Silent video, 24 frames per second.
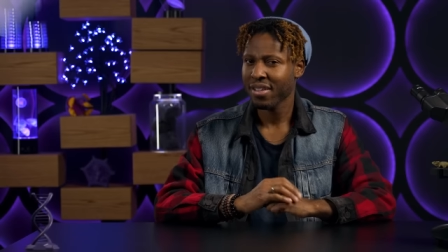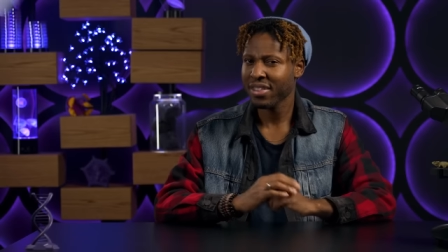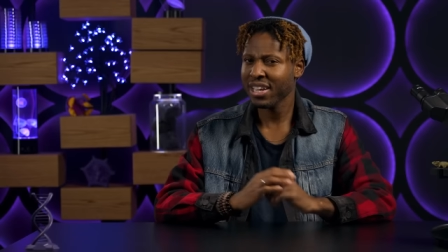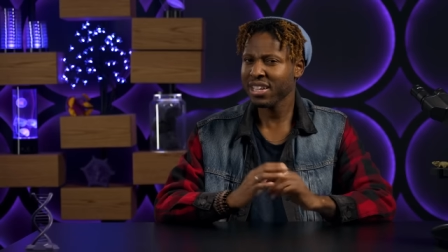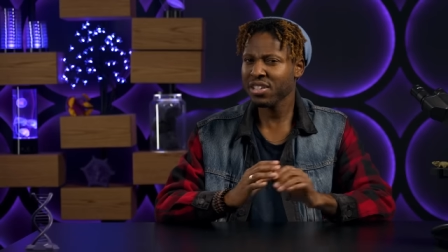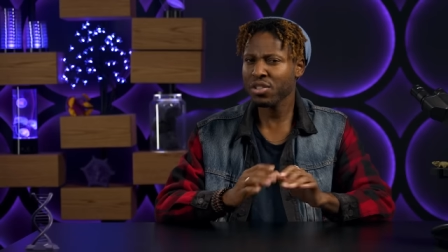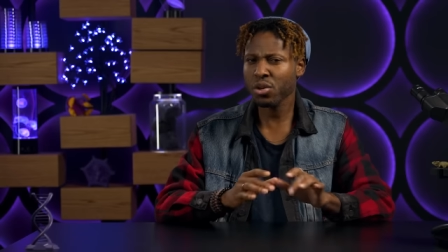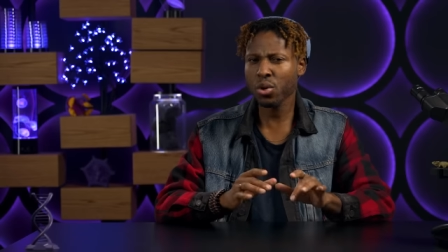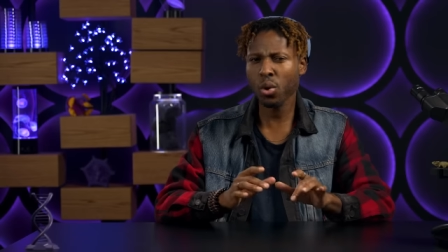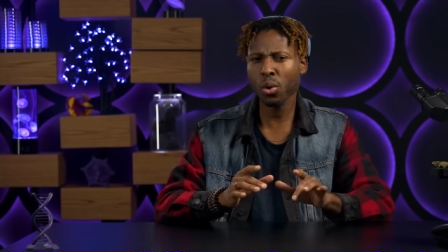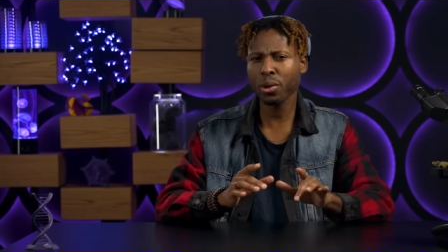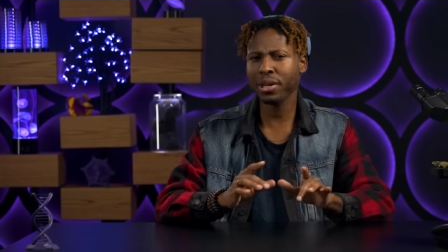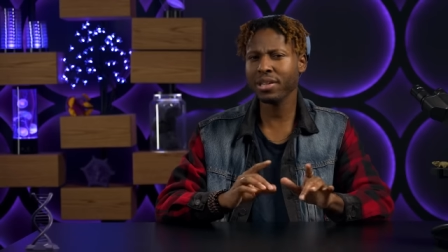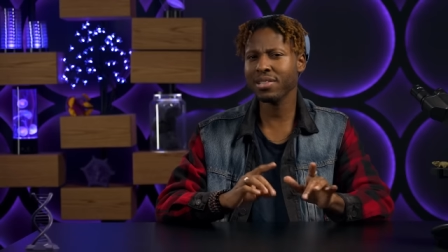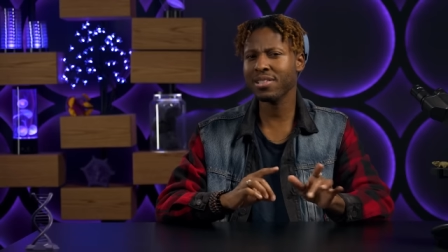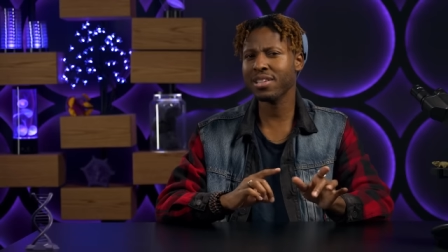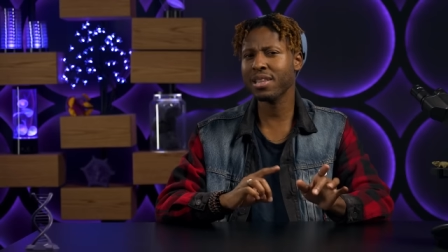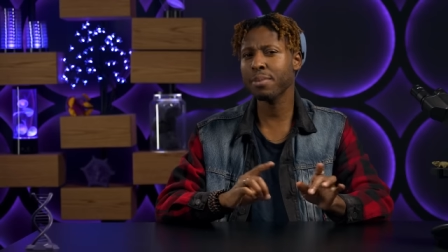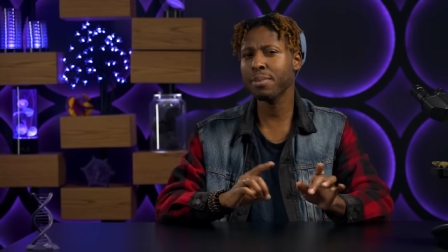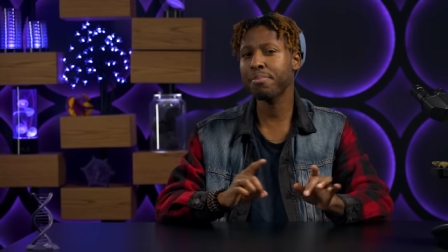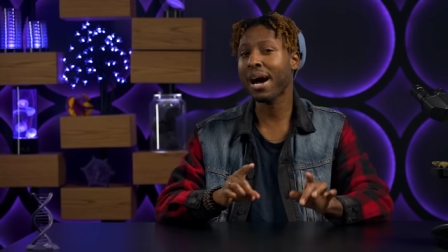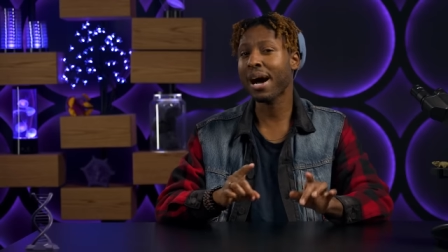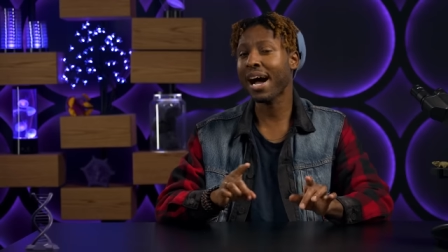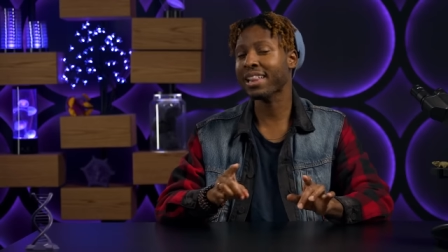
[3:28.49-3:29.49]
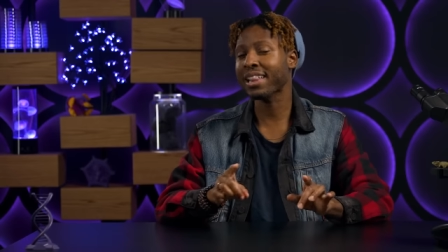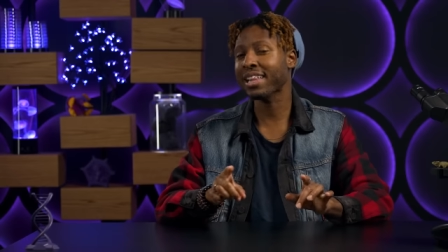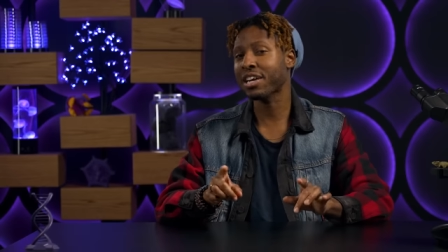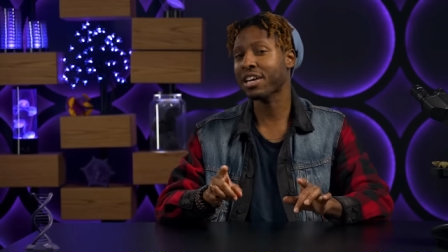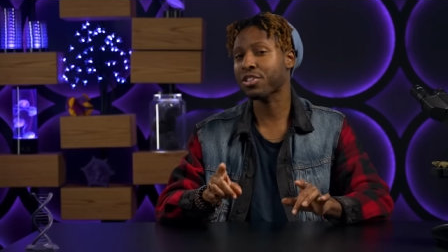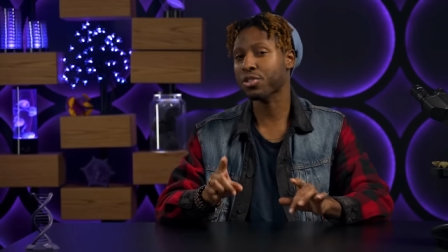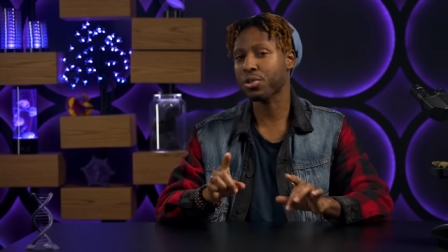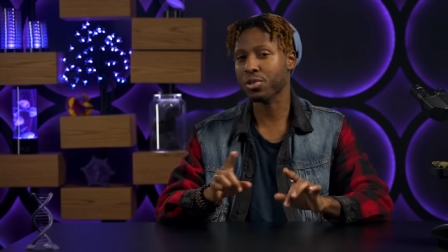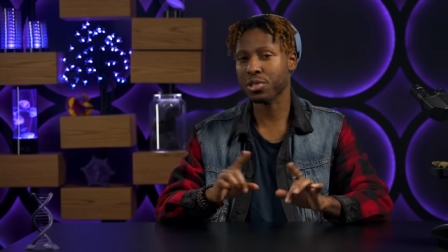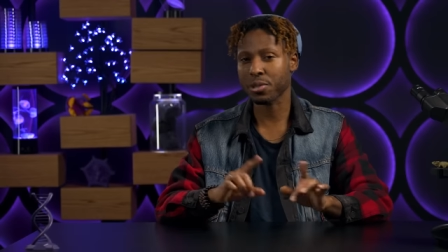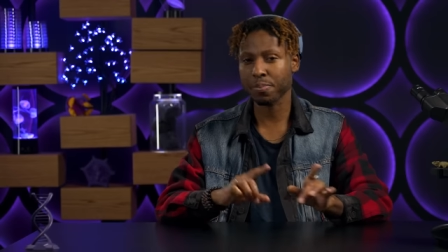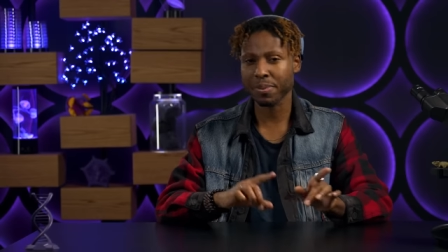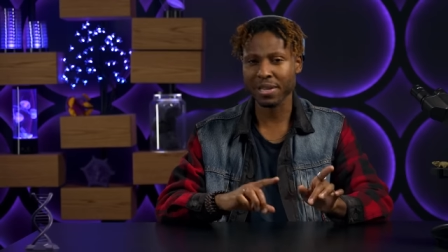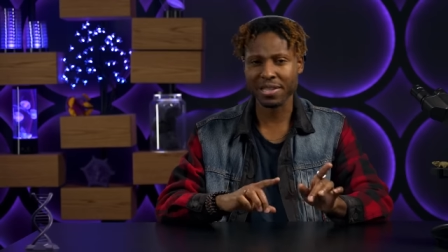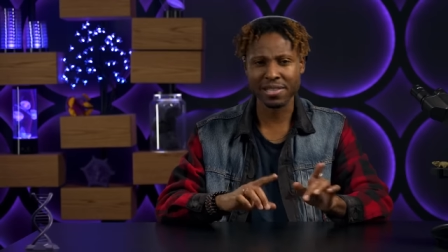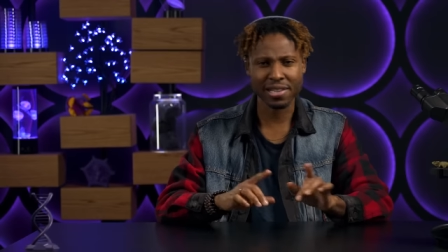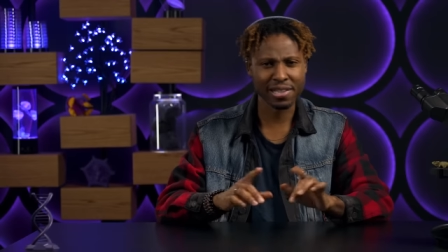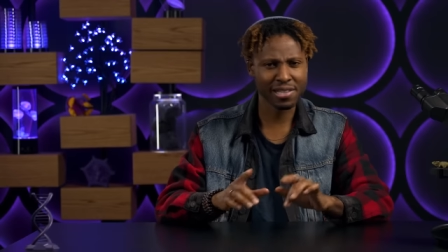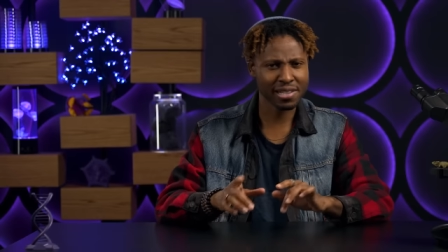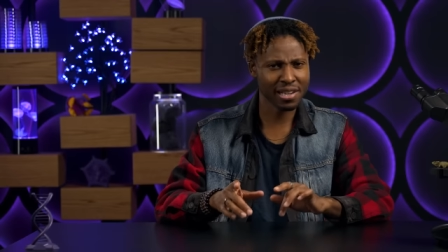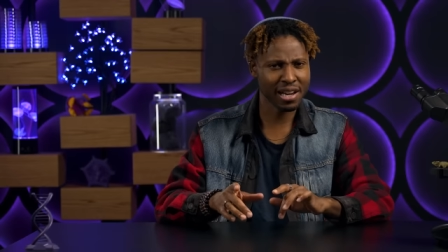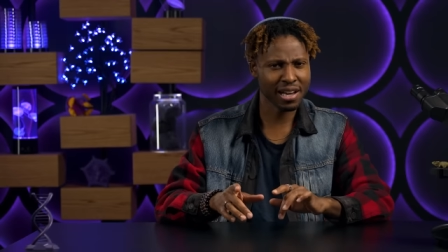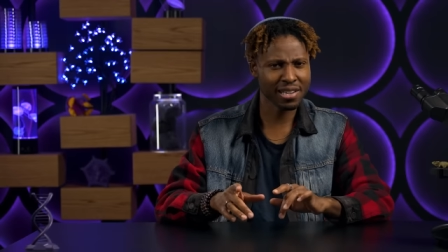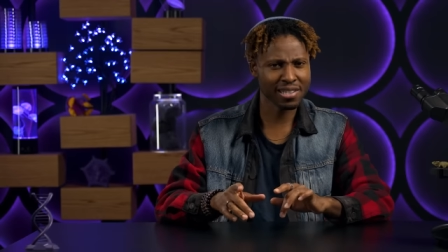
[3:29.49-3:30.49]
That's according to the biological
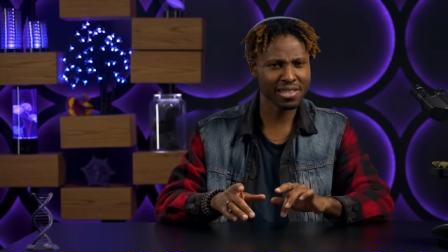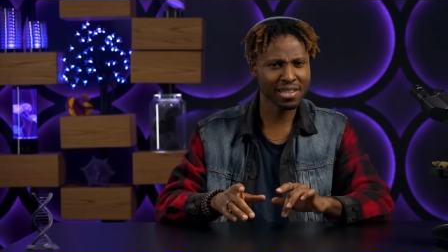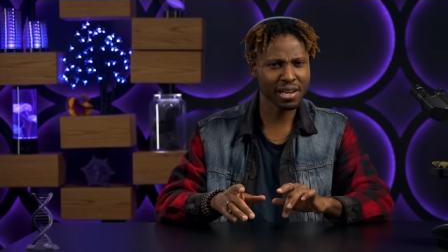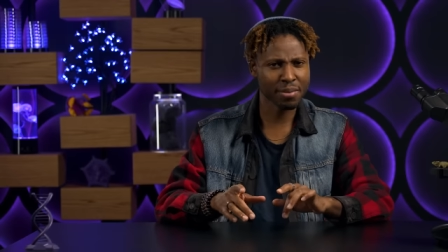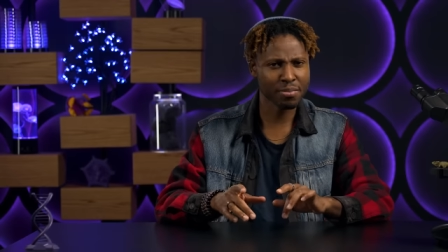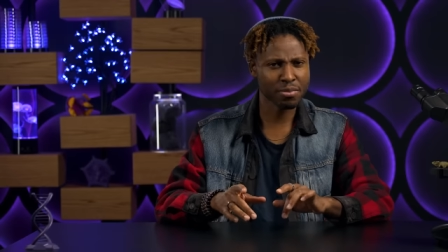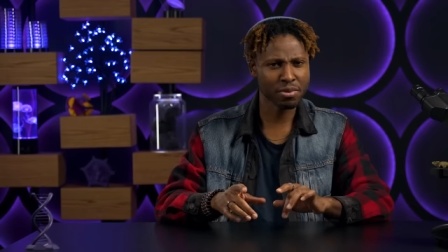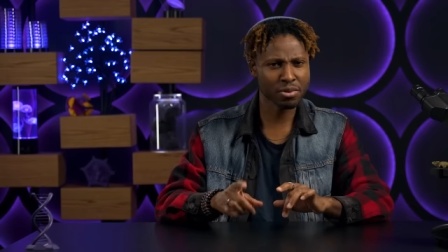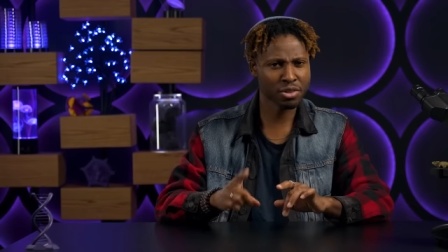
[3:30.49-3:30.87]
species concept,